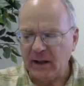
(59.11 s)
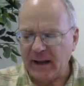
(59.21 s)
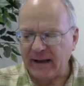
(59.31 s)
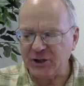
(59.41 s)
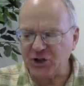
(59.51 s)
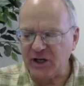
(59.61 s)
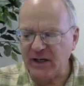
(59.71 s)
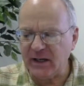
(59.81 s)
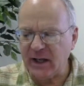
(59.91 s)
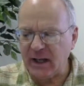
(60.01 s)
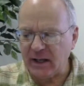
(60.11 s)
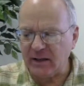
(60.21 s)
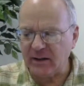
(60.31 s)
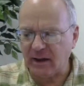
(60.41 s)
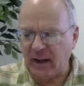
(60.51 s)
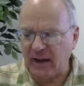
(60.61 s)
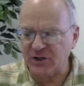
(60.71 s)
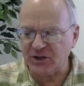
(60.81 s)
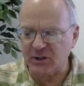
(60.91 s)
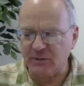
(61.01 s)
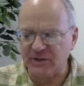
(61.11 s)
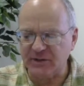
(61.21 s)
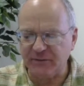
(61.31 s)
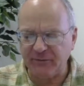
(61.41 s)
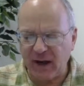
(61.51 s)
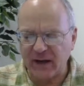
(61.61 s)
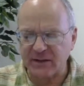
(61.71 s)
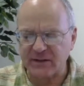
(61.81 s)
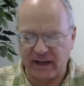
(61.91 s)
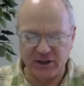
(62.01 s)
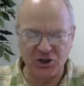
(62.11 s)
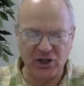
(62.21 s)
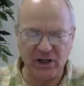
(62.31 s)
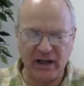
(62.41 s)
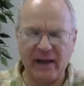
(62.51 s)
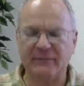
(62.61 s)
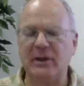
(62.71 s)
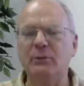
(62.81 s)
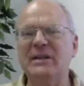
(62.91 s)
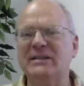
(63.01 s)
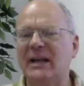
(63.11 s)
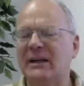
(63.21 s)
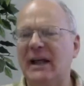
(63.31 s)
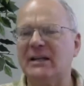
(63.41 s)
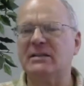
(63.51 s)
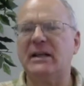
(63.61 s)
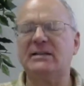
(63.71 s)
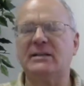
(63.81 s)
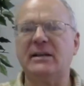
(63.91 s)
and she did eat, and she was sufficed, and she left. And we said last lesson